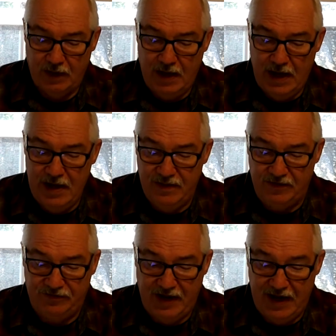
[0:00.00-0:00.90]
He
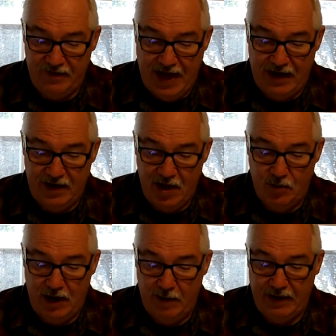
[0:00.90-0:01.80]
that saith, I know
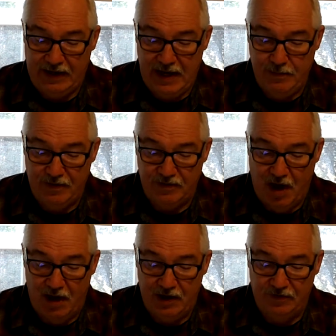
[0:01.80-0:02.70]
him, and keepeth
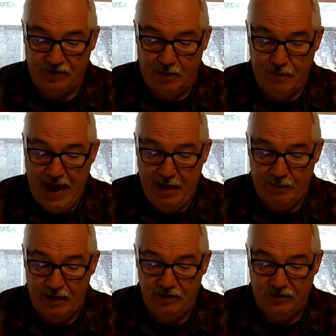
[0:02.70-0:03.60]
not his
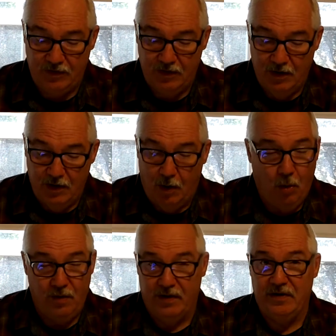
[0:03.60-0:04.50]
commandments,
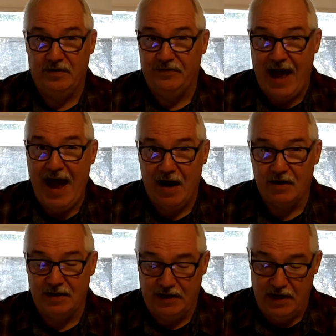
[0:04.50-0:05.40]
or the desire
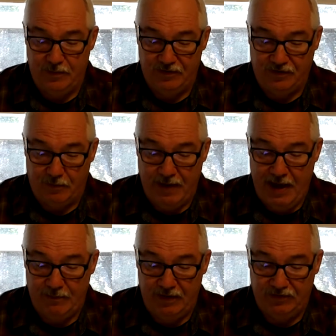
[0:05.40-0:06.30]
to keep his
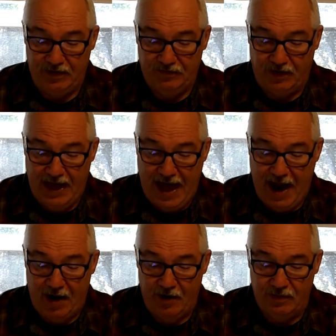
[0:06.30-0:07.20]
commandments, is a
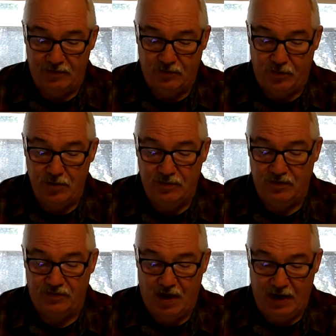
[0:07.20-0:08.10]
liar, and the truth
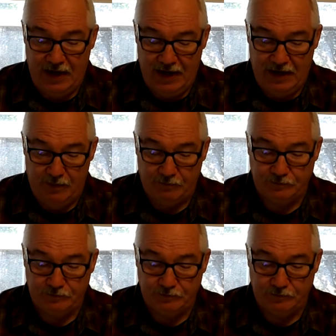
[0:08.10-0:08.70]
is not in him.